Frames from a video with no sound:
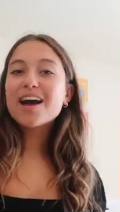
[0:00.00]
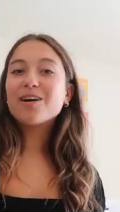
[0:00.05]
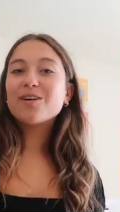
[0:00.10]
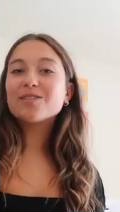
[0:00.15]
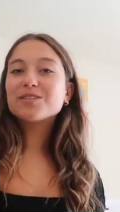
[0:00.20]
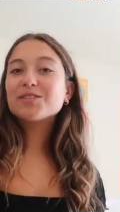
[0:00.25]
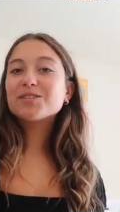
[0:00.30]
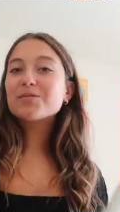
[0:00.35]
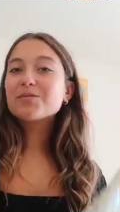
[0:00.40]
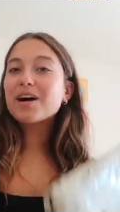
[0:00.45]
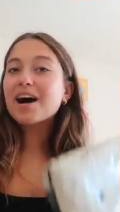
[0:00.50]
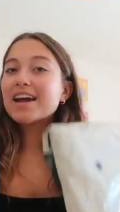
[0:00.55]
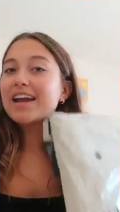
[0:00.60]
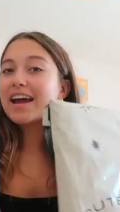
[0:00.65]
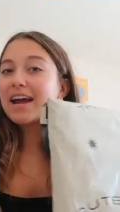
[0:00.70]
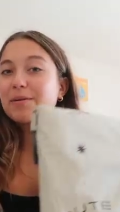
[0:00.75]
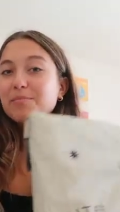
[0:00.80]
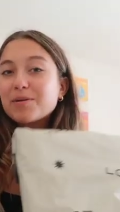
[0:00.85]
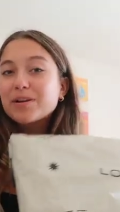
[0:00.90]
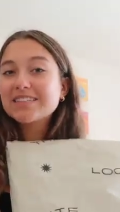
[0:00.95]
I also got
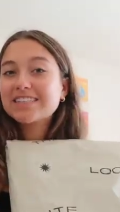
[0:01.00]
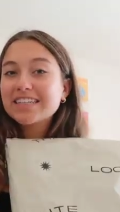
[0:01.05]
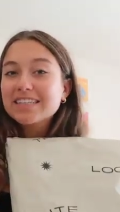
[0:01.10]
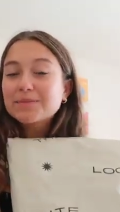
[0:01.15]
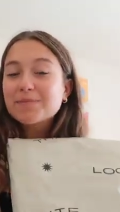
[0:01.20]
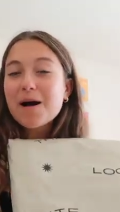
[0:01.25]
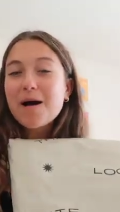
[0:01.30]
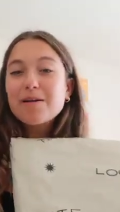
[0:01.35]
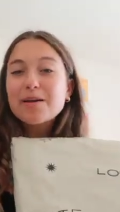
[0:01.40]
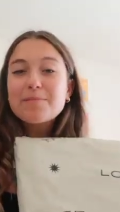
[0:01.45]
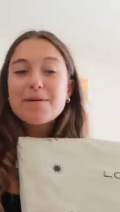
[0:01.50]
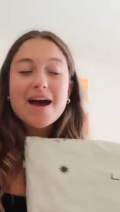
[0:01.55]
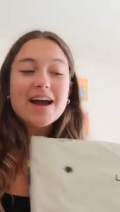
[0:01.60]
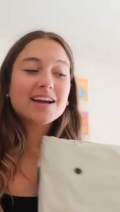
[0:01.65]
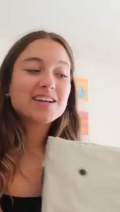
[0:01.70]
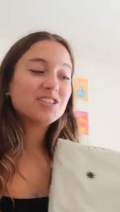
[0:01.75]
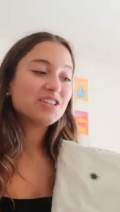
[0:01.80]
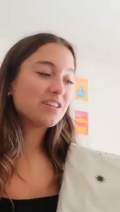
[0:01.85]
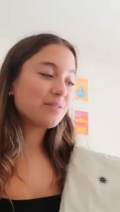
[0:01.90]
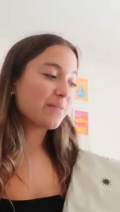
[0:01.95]
a Princess Polly
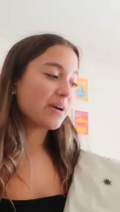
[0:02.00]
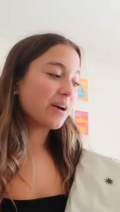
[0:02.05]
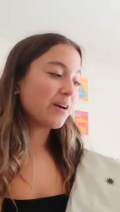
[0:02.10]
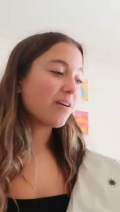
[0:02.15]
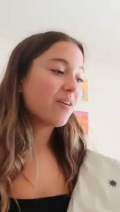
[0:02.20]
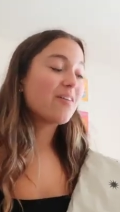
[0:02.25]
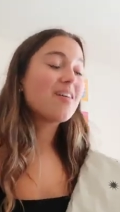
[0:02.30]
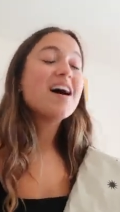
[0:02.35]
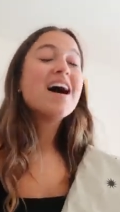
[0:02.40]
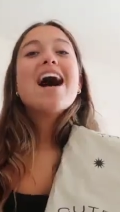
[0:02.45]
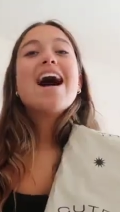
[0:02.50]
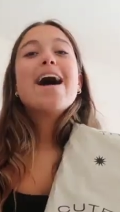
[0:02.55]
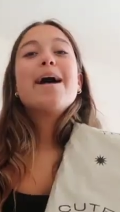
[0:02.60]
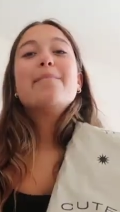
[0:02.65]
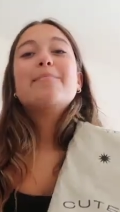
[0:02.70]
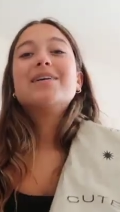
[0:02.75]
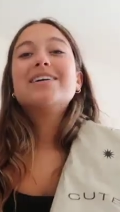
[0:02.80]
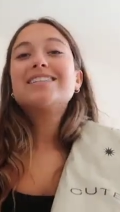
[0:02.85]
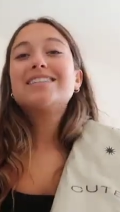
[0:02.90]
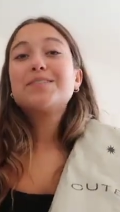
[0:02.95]
package in the mail.
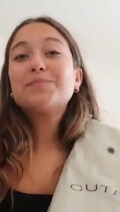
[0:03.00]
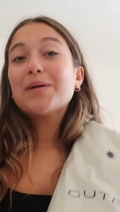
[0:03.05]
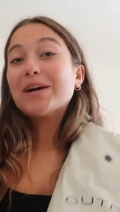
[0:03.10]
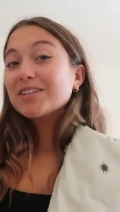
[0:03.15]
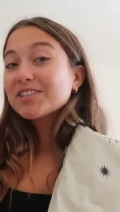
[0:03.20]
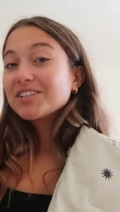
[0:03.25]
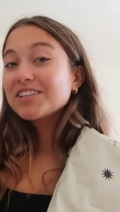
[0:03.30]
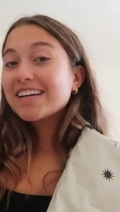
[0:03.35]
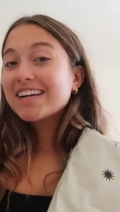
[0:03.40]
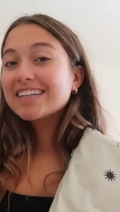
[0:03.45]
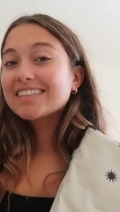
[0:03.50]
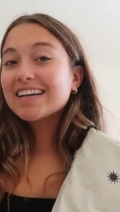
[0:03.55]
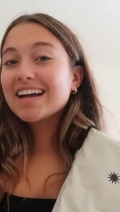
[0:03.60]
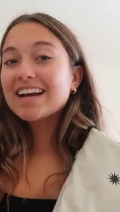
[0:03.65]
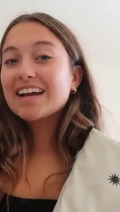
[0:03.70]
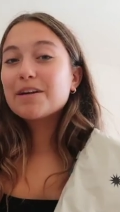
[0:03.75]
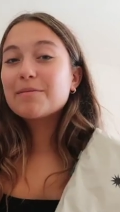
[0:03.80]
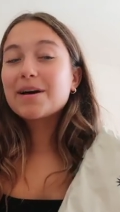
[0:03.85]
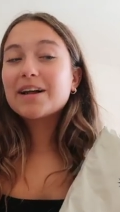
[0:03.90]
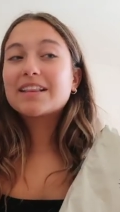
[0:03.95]
I'm especially
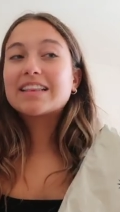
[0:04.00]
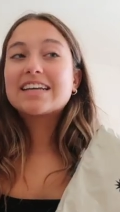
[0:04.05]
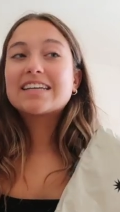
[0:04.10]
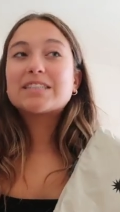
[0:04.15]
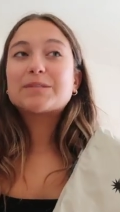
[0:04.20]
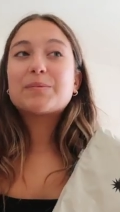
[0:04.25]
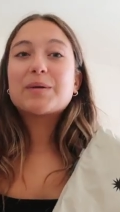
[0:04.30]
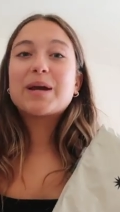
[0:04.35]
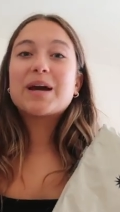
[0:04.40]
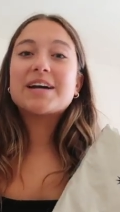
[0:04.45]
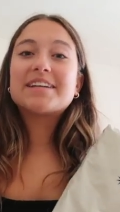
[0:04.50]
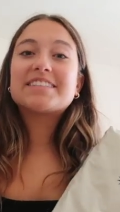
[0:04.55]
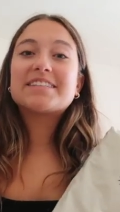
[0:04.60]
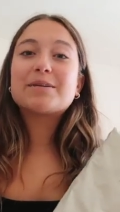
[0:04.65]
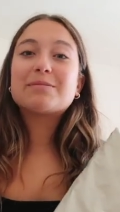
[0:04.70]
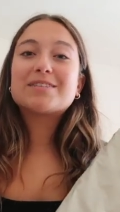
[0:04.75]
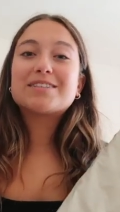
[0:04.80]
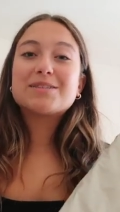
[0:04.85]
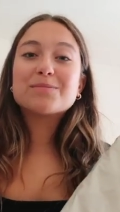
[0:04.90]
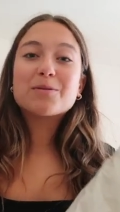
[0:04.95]
excited about this because
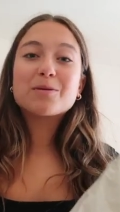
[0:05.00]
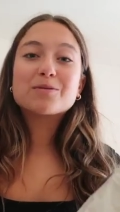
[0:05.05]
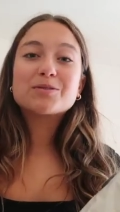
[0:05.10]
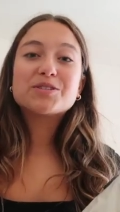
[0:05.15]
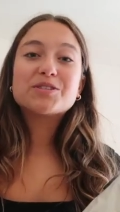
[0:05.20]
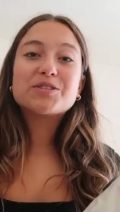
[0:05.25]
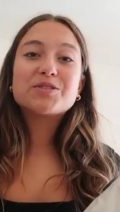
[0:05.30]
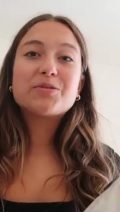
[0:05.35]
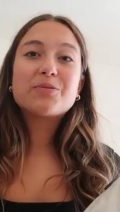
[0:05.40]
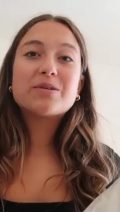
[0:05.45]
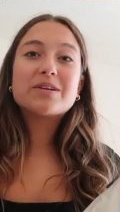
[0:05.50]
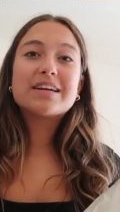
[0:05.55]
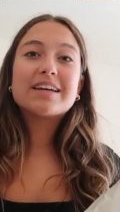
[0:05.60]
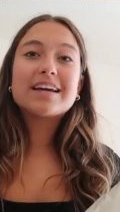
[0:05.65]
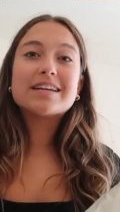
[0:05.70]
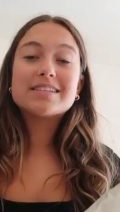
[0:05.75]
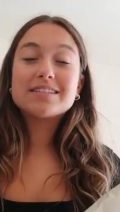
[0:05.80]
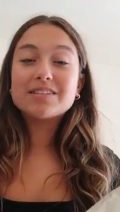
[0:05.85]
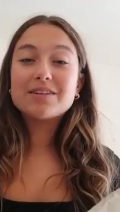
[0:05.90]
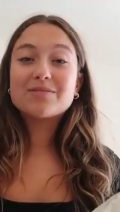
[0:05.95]
it was supposed to
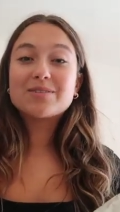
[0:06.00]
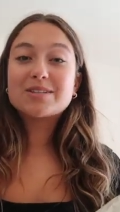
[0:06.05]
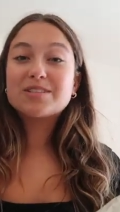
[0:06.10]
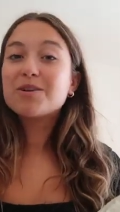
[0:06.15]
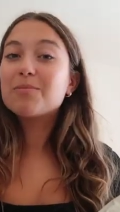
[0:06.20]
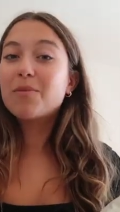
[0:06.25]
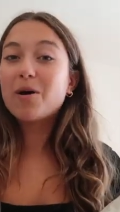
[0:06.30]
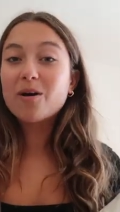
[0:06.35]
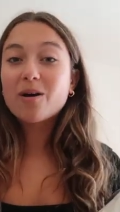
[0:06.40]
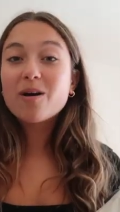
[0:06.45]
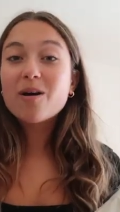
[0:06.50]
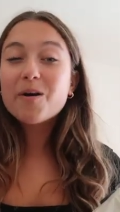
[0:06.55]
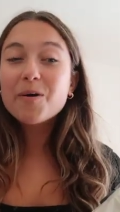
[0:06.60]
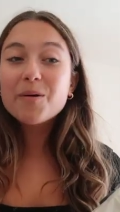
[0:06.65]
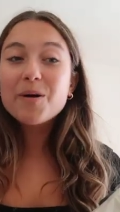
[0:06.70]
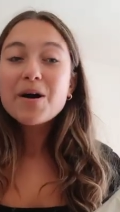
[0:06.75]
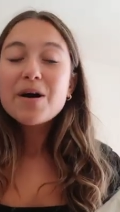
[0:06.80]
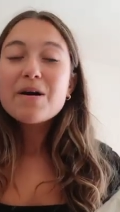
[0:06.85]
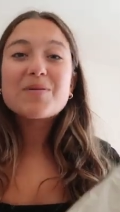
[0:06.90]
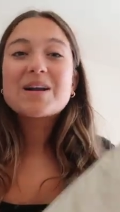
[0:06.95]
get delivered
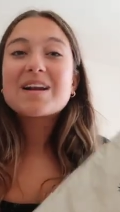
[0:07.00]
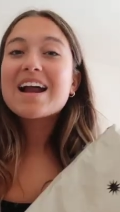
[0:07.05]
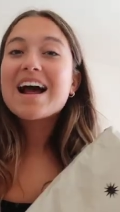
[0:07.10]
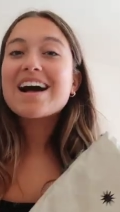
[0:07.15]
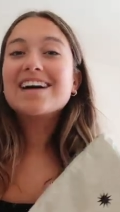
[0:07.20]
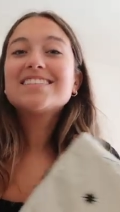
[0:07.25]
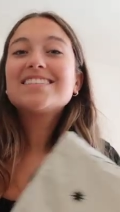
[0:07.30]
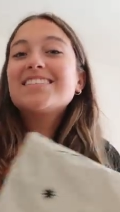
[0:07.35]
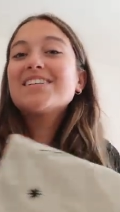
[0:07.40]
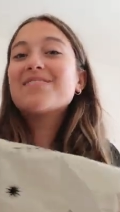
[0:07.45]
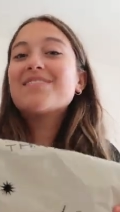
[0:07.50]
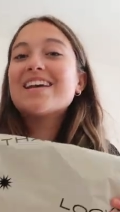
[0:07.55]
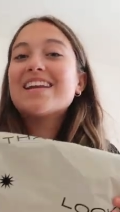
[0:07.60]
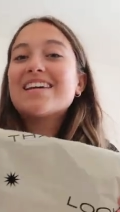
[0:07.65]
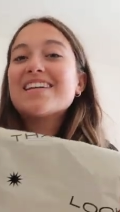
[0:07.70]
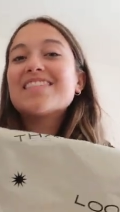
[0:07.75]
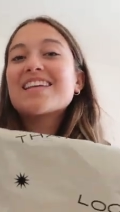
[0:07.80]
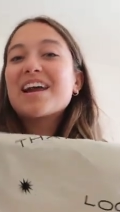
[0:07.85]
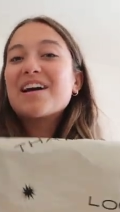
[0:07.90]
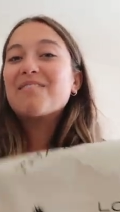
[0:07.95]
tomorrow, but it has stuff in
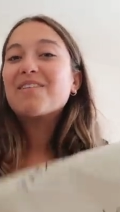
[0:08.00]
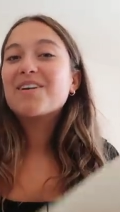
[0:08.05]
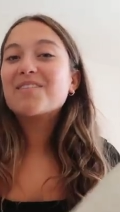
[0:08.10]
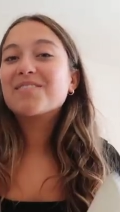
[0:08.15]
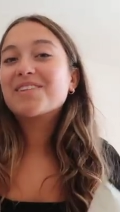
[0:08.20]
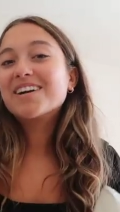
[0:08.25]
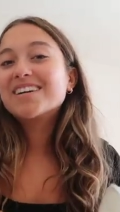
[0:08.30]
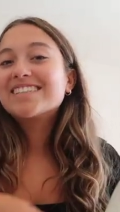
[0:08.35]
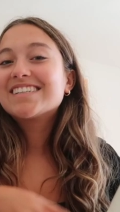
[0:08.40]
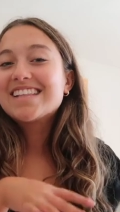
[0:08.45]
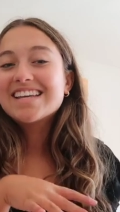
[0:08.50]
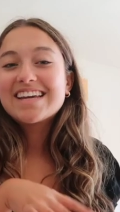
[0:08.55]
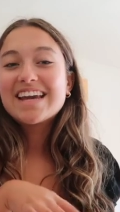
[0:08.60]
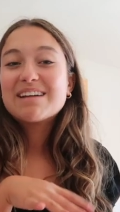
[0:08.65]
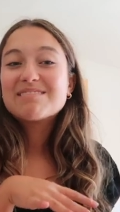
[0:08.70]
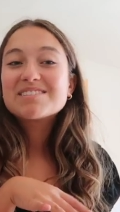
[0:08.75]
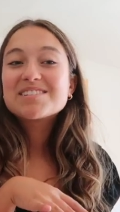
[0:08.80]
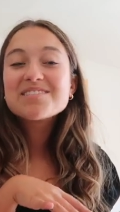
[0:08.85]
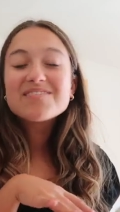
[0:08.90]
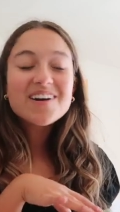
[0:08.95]
it that I want to wear to the
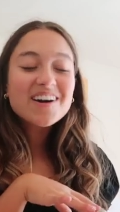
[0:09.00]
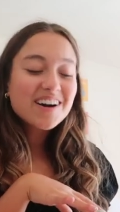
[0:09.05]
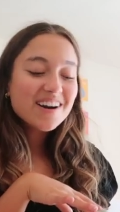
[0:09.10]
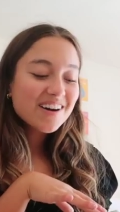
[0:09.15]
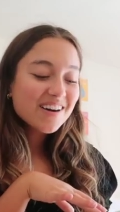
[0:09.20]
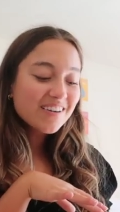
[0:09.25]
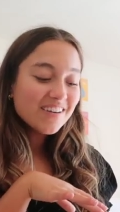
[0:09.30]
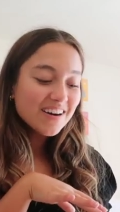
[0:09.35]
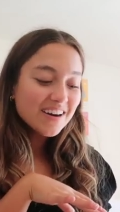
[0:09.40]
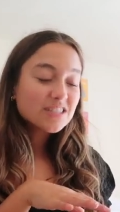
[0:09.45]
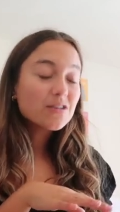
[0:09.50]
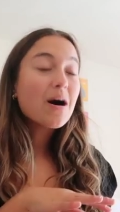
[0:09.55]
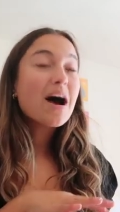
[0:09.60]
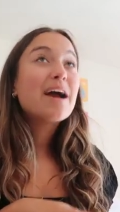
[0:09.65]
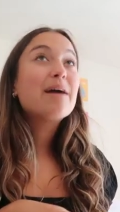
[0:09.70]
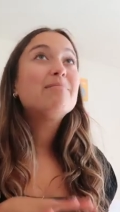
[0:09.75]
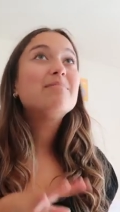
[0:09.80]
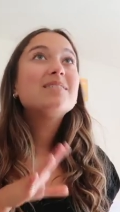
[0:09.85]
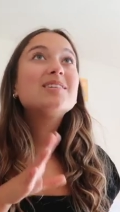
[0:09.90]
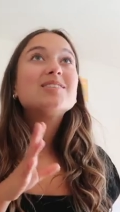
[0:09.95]
game tomorrow. So I
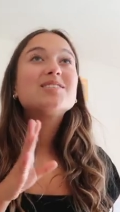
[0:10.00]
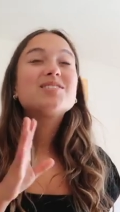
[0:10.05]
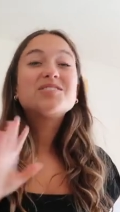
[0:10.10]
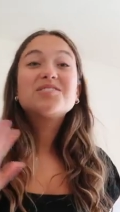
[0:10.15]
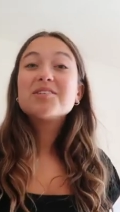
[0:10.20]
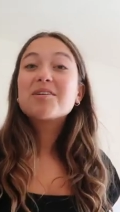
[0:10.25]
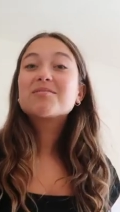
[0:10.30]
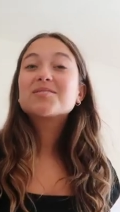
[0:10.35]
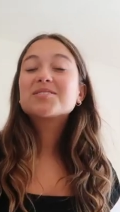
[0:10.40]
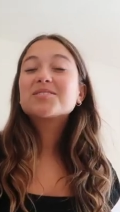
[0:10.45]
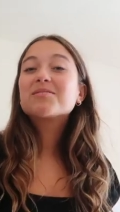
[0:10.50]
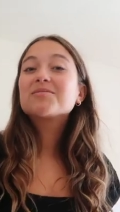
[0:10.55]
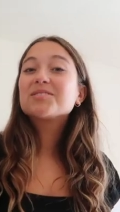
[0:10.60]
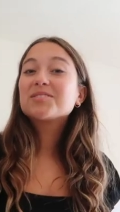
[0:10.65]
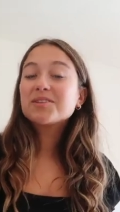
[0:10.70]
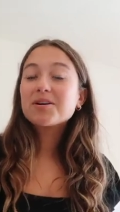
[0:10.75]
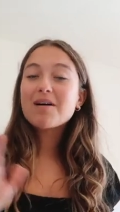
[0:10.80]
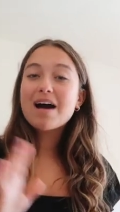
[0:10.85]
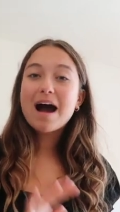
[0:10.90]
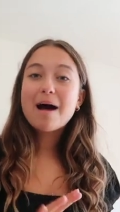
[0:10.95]
am so, so,
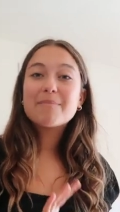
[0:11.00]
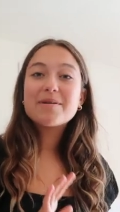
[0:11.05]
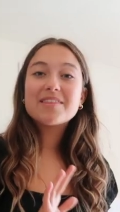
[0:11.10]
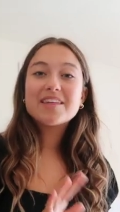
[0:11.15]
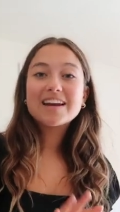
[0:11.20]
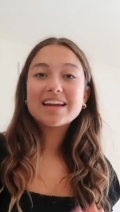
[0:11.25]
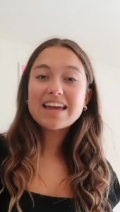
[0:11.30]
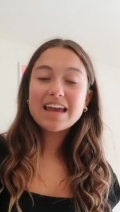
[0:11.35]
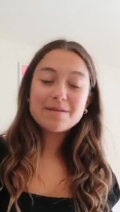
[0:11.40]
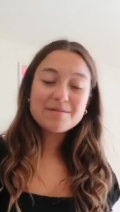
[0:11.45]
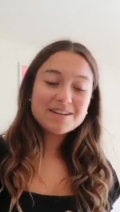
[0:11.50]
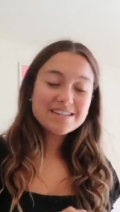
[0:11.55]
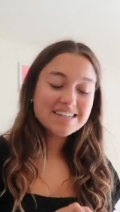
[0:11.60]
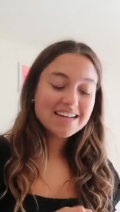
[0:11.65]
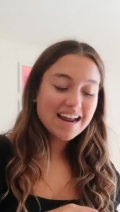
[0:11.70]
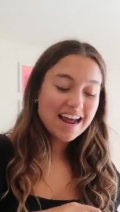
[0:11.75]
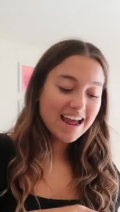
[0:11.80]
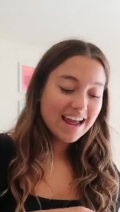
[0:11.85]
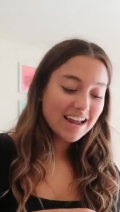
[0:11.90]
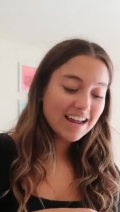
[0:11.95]
so happy that it came in
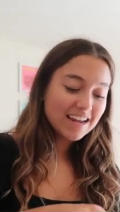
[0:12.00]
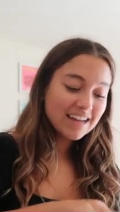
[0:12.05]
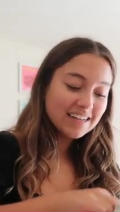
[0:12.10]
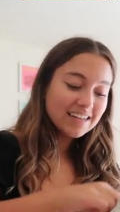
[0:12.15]
today.